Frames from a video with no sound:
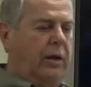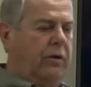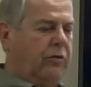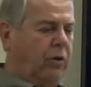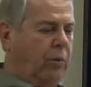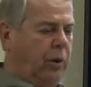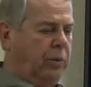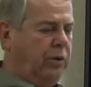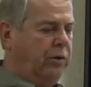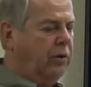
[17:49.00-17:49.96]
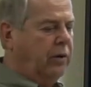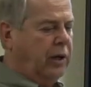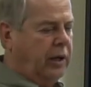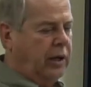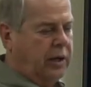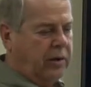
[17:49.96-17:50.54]
So when we do
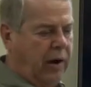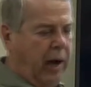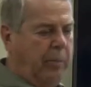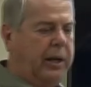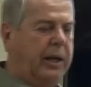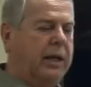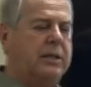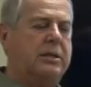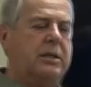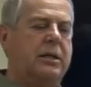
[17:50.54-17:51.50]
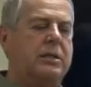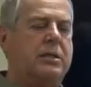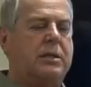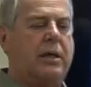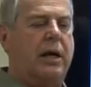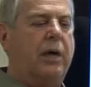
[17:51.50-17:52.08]
a crop
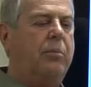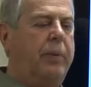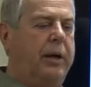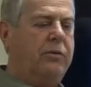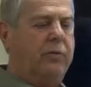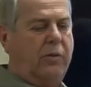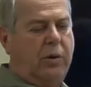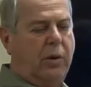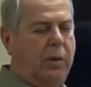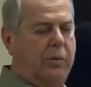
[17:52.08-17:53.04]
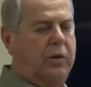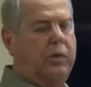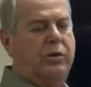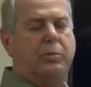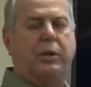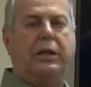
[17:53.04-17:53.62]
analysis, basically what we do
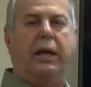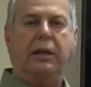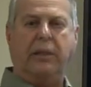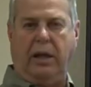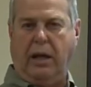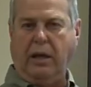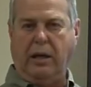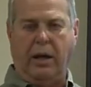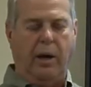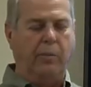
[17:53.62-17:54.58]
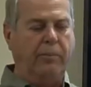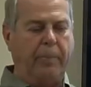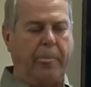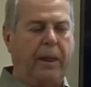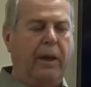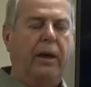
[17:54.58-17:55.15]
is we take the income,
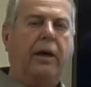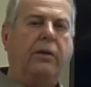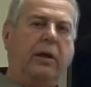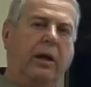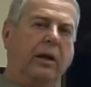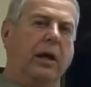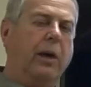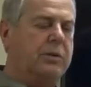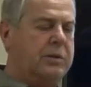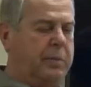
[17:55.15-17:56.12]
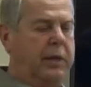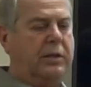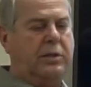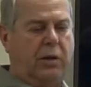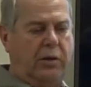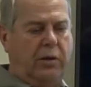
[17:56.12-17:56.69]
and the income is
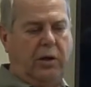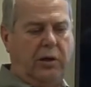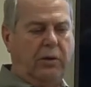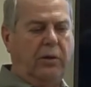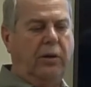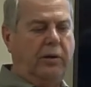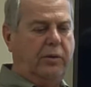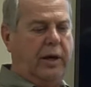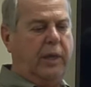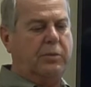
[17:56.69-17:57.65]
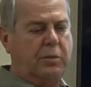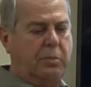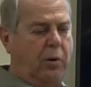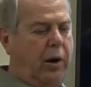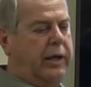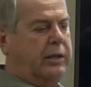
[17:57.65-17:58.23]
based on yield times the
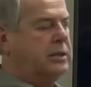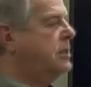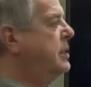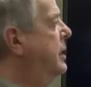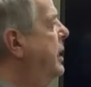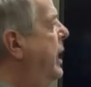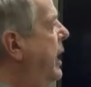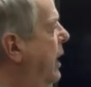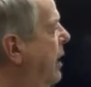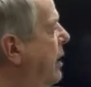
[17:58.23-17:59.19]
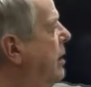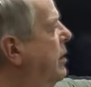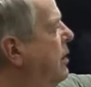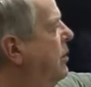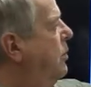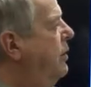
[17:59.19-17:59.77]
price, and
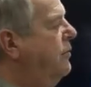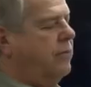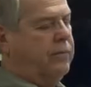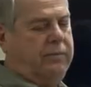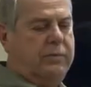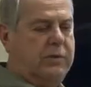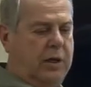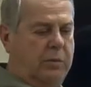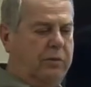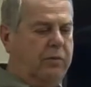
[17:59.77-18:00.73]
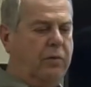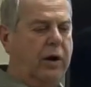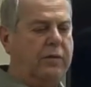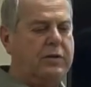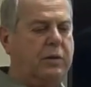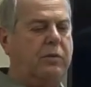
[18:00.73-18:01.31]
I've said
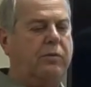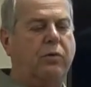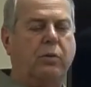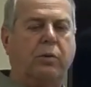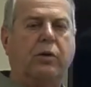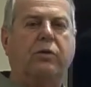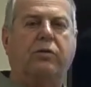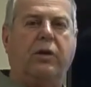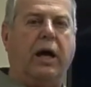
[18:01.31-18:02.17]
before, we're using